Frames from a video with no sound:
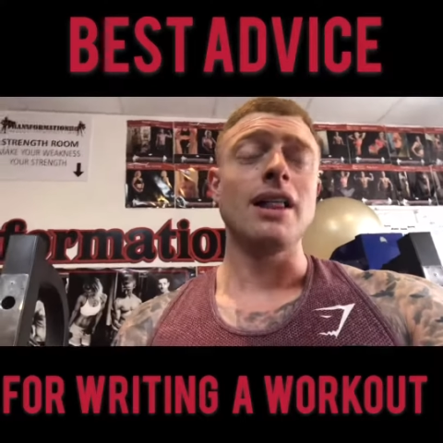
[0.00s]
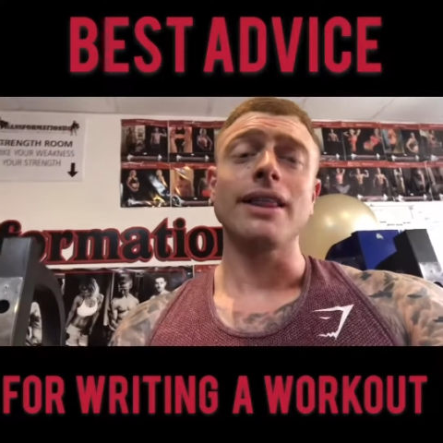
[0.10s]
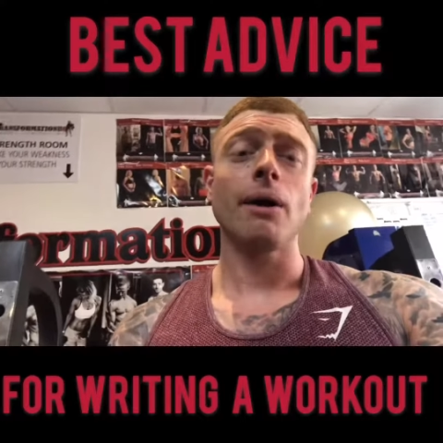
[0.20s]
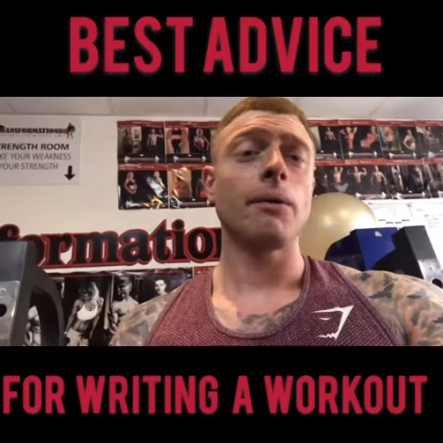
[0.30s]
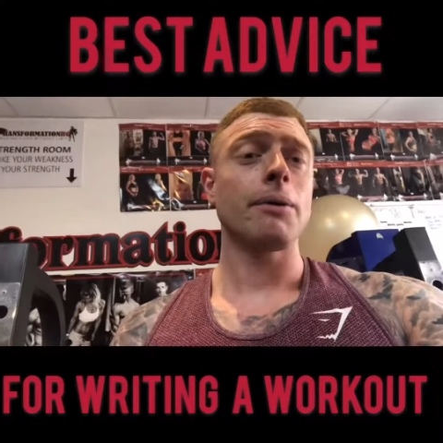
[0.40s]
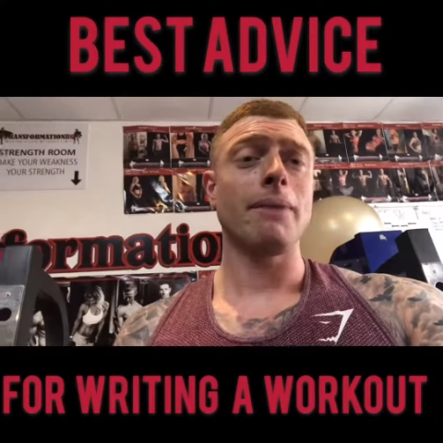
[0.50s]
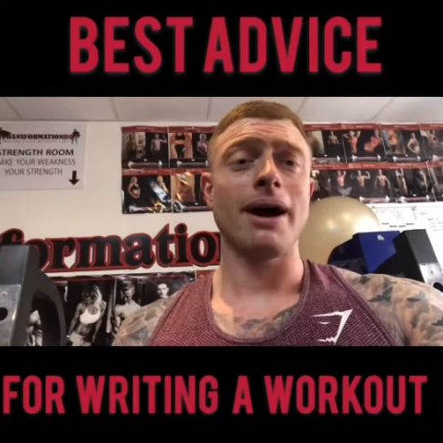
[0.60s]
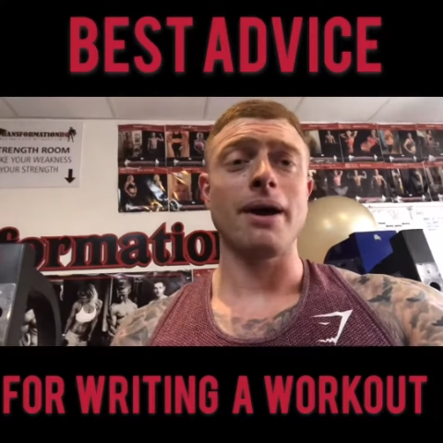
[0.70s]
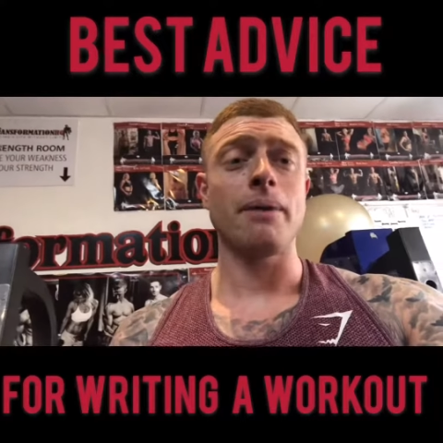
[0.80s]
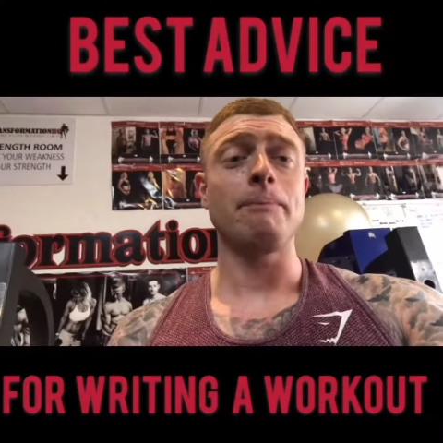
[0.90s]
that would be
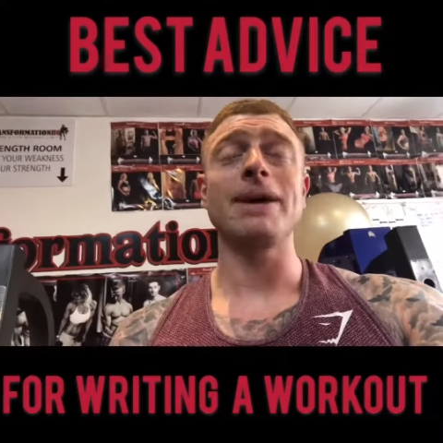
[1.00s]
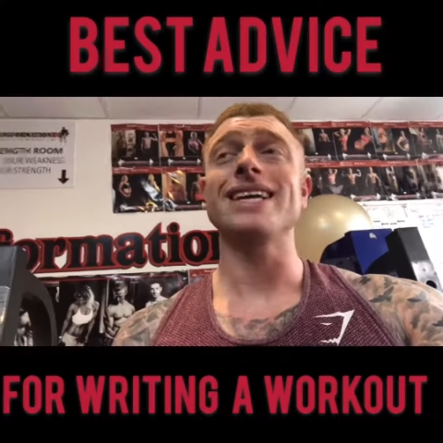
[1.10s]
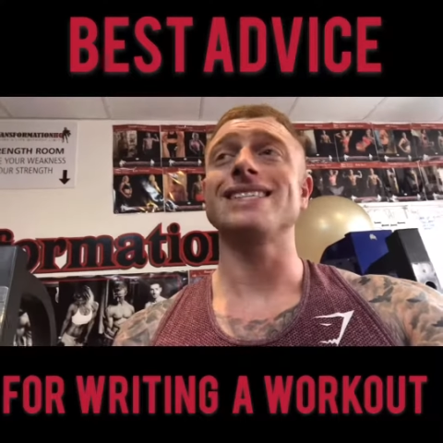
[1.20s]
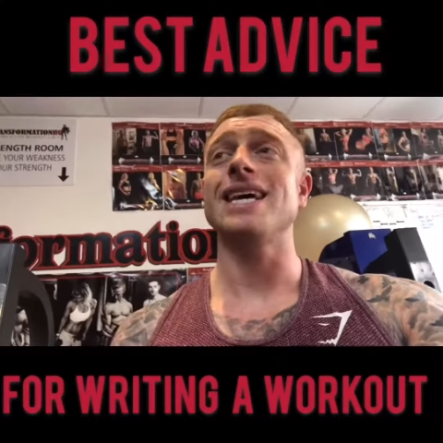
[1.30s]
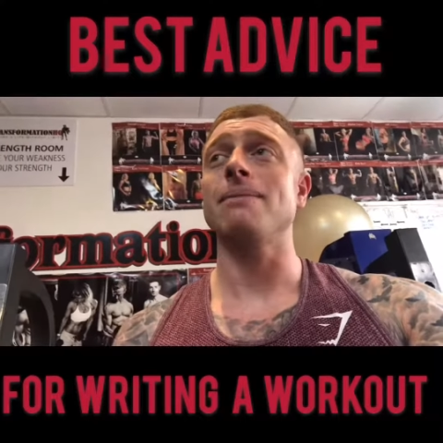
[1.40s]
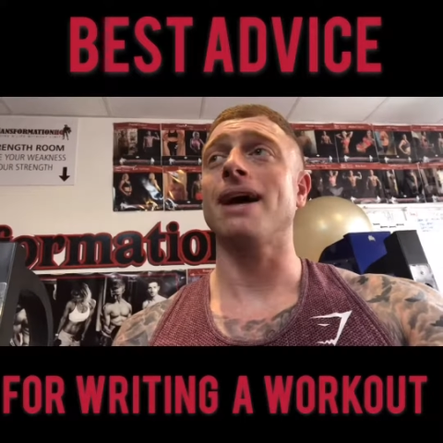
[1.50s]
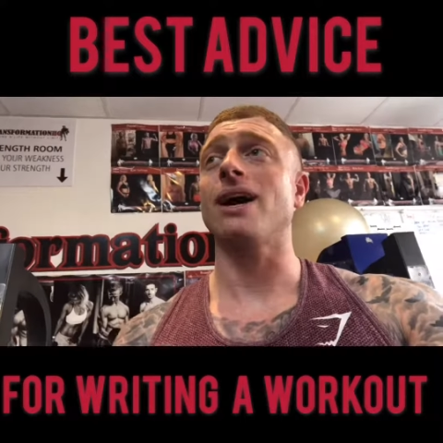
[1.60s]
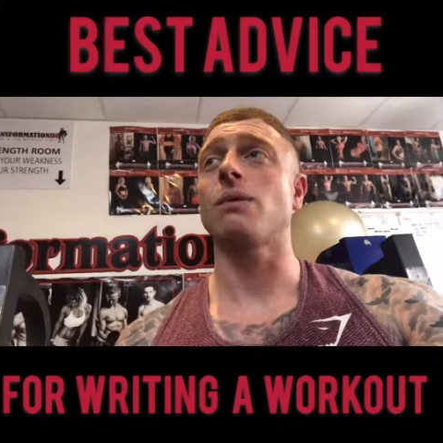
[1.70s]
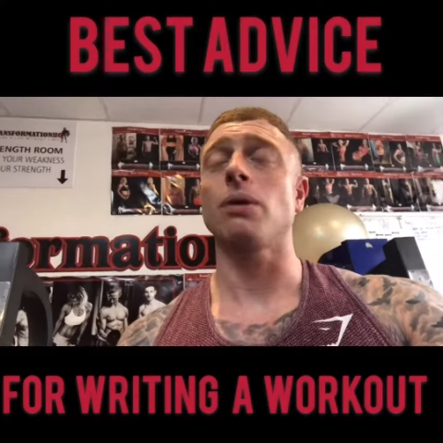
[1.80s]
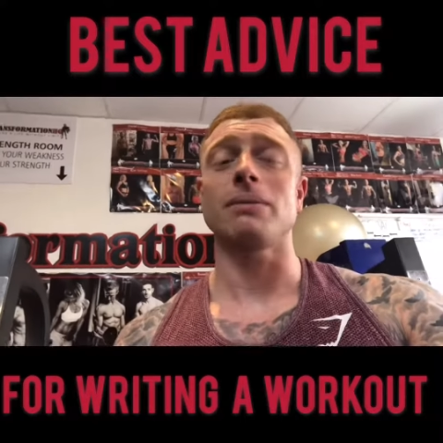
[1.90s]
my biggest tip that I
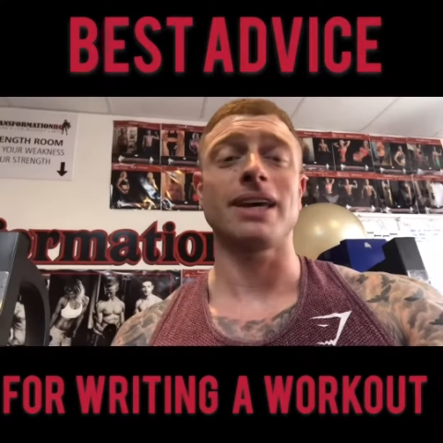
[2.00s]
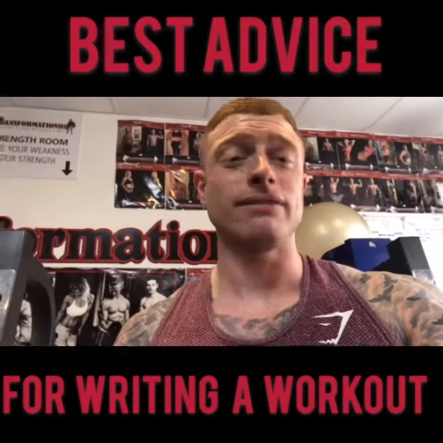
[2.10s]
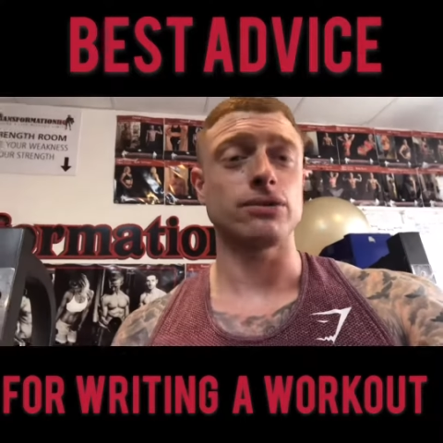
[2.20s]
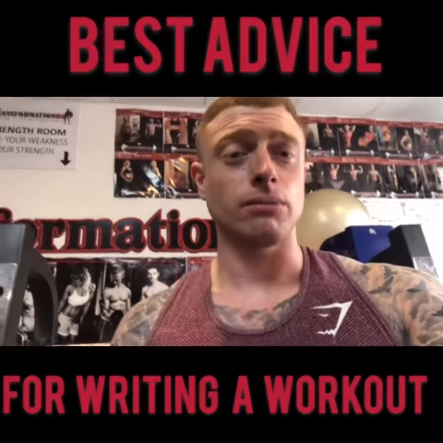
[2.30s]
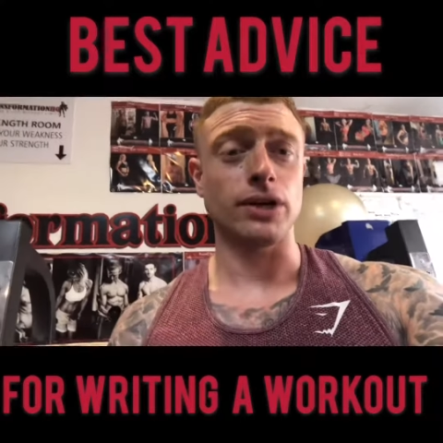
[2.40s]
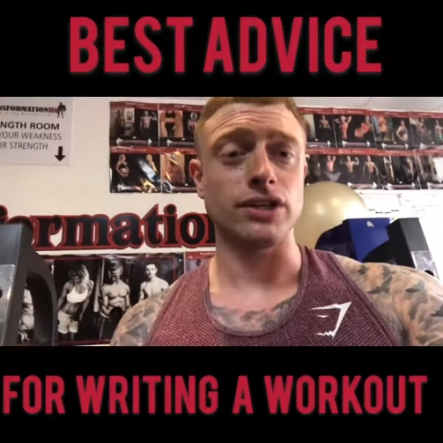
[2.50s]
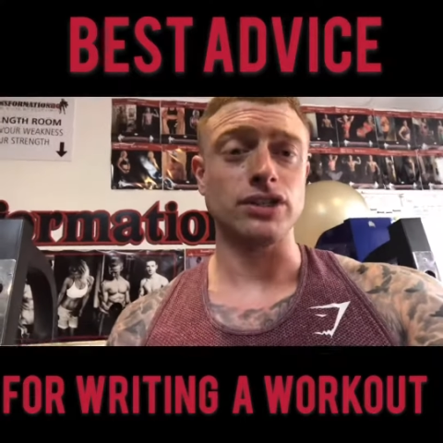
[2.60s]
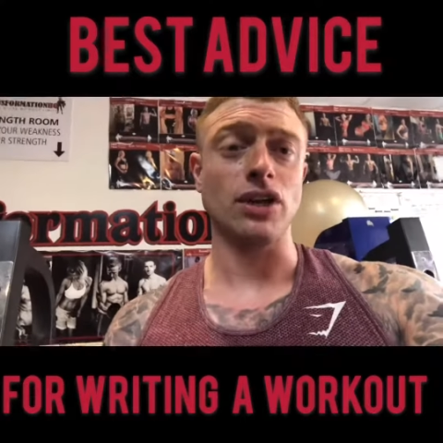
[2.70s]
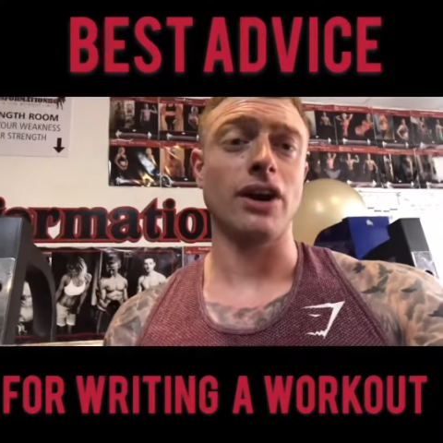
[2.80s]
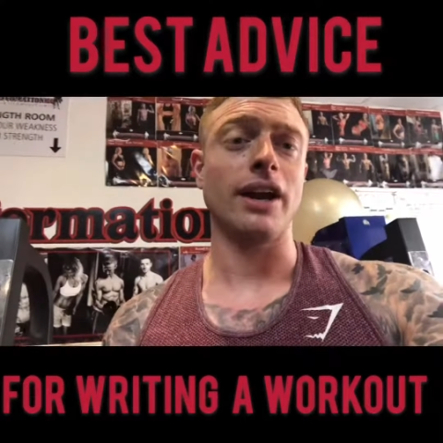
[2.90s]
could probably give somebody who's
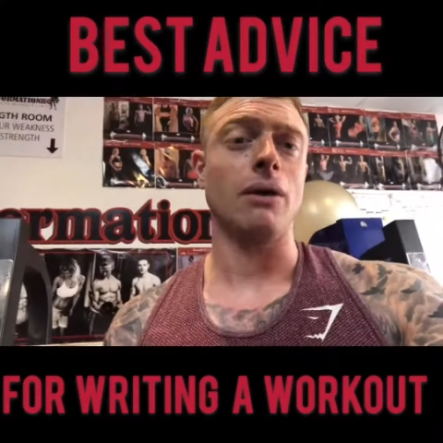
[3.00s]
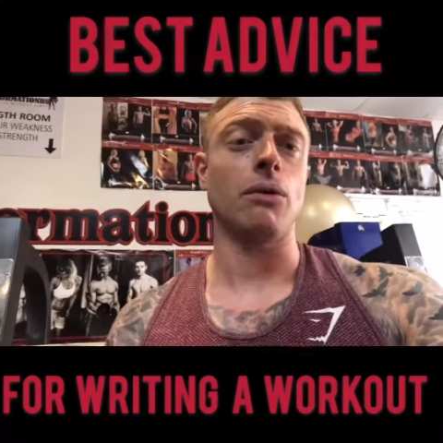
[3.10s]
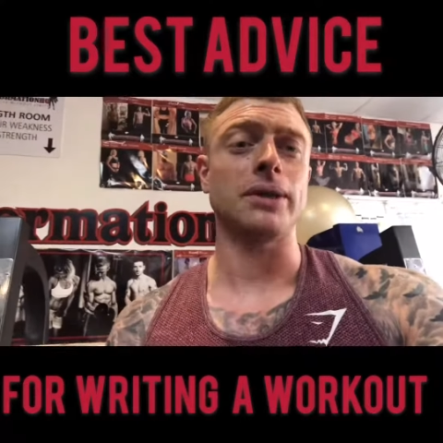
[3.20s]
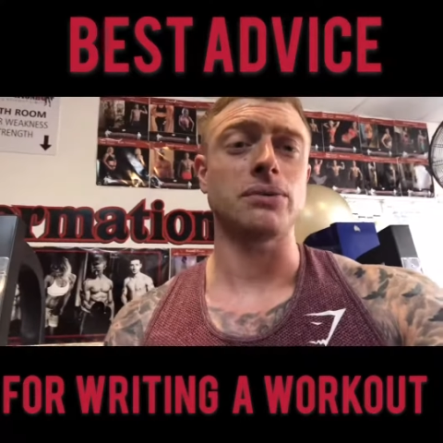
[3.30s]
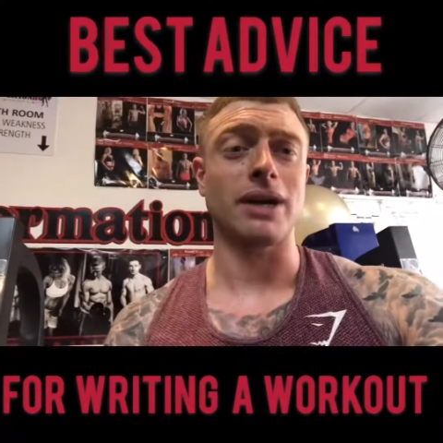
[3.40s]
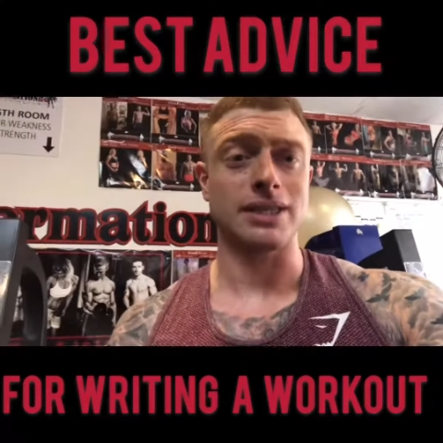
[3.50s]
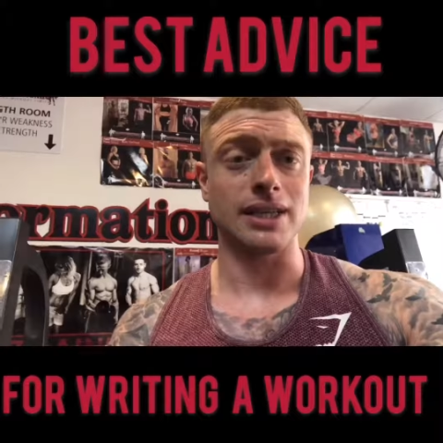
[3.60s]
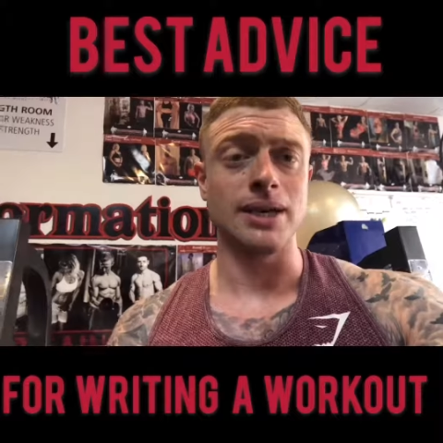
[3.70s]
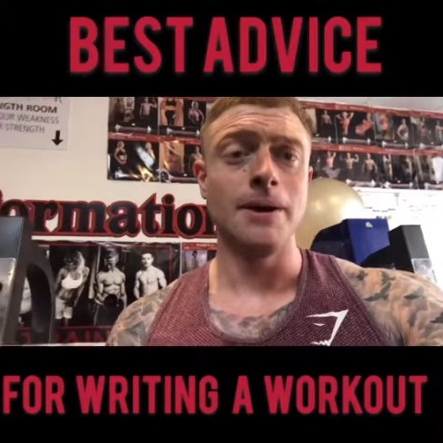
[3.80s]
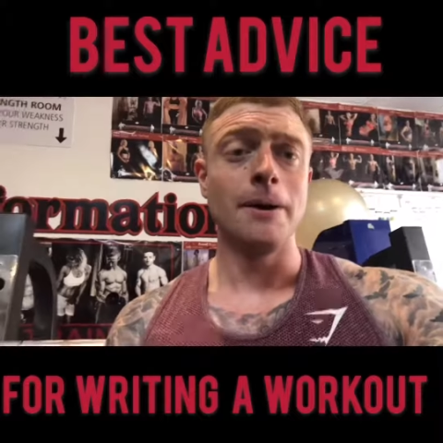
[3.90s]
starting out wanting to actually